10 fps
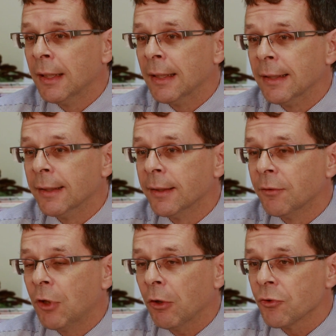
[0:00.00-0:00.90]

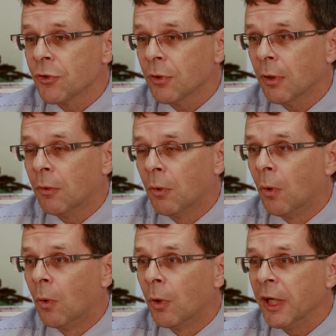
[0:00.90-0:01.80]
Dutch
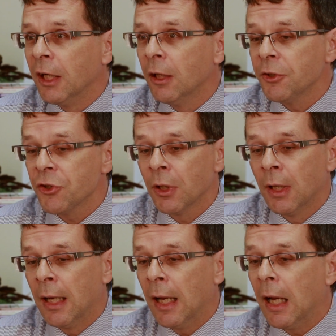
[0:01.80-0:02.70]
or English.
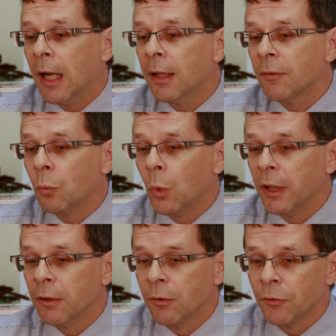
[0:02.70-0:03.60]
And
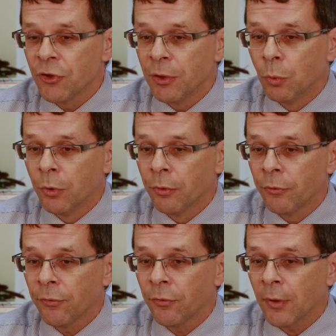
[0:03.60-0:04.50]
when she
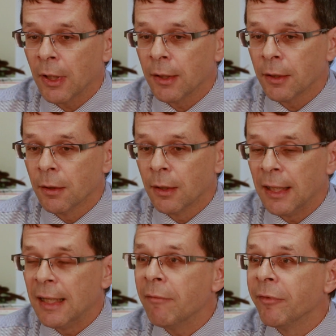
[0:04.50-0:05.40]
was
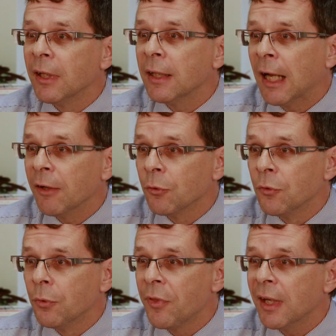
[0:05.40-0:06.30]
11 and had to
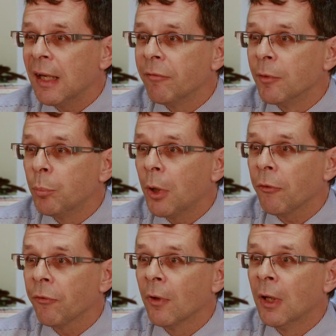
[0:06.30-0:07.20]
do the
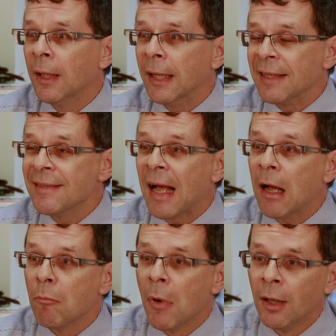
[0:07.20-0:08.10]
11+
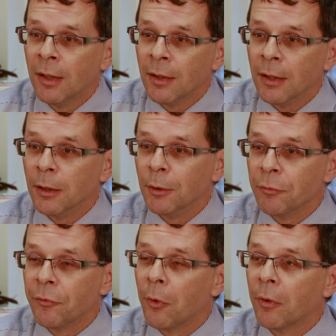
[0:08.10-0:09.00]
exam
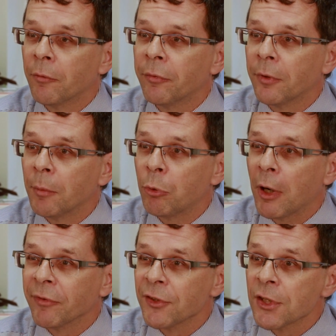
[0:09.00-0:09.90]
for a
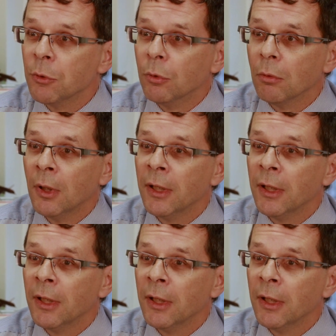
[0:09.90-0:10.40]
private school,